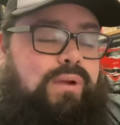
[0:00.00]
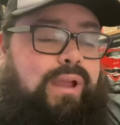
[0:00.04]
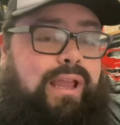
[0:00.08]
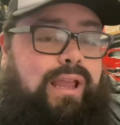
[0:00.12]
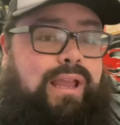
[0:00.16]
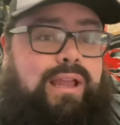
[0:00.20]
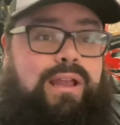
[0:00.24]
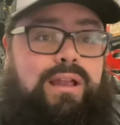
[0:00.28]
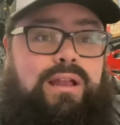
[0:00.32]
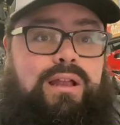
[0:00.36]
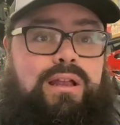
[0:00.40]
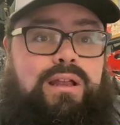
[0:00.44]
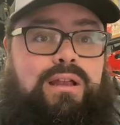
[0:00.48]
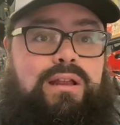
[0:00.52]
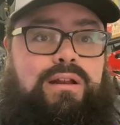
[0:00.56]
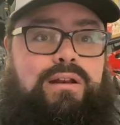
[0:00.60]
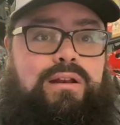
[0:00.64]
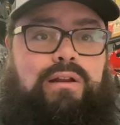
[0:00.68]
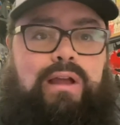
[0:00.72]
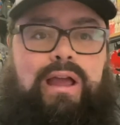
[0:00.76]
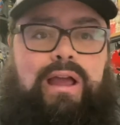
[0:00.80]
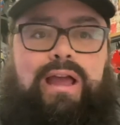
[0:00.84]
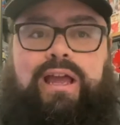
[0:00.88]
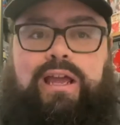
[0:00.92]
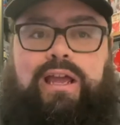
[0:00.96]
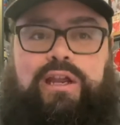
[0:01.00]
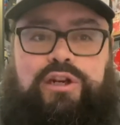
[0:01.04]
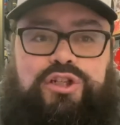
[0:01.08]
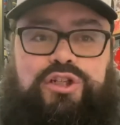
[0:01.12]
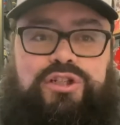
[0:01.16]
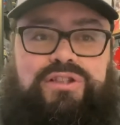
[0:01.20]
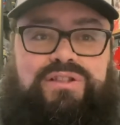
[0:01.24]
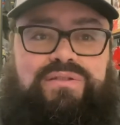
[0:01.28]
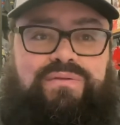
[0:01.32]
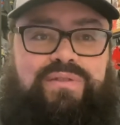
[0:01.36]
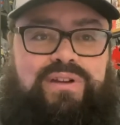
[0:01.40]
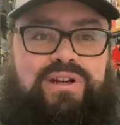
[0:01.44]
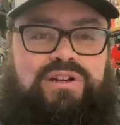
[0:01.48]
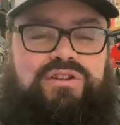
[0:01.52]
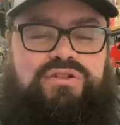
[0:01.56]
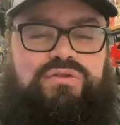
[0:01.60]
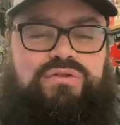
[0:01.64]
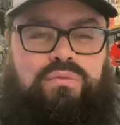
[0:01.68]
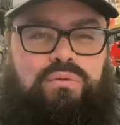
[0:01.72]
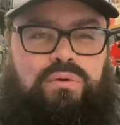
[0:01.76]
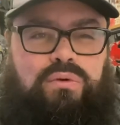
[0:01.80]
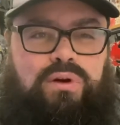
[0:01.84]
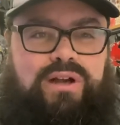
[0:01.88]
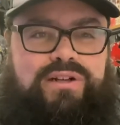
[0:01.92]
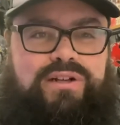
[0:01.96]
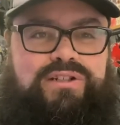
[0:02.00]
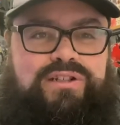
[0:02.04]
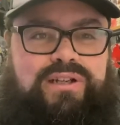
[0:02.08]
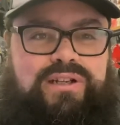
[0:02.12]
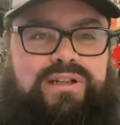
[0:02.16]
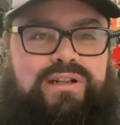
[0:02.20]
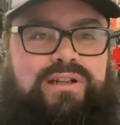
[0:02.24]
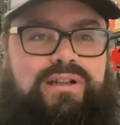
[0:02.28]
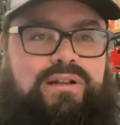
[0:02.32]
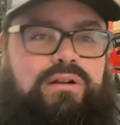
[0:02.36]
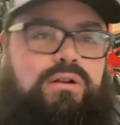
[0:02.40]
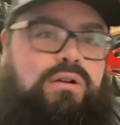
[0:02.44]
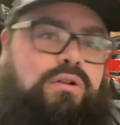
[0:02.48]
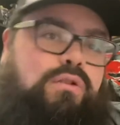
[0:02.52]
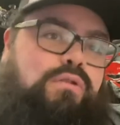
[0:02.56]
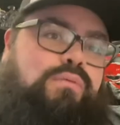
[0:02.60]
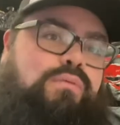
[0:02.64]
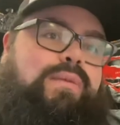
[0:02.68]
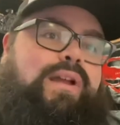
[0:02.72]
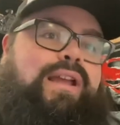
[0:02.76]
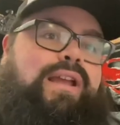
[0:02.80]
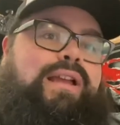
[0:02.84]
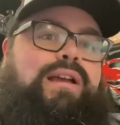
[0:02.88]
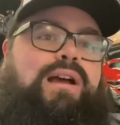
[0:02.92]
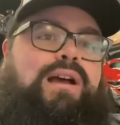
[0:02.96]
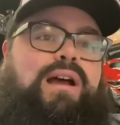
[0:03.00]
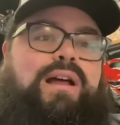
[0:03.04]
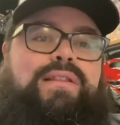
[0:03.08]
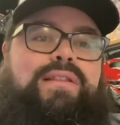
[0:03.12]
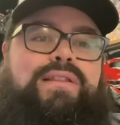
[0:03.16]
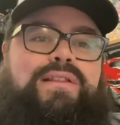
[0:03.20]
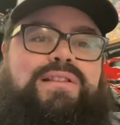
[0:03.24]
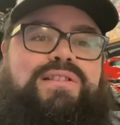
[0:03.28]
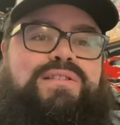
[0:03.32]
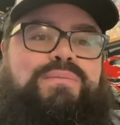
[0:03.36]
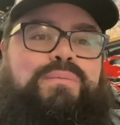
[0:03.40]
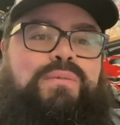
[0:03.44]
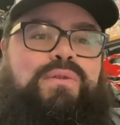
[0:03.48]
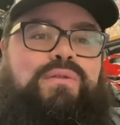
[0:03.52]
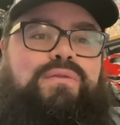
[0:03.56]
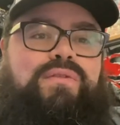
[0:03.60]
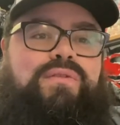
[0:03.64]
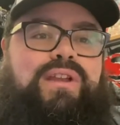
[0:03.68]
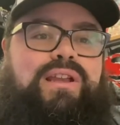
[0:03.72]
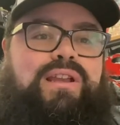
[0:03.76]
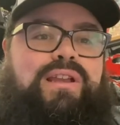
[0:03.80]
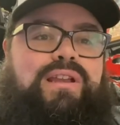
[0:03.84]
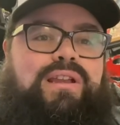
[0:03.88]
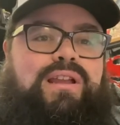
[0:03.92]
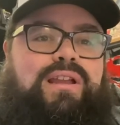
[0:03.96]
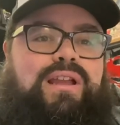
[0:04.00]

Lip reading: and I just finished watching it, and oh my god, this movie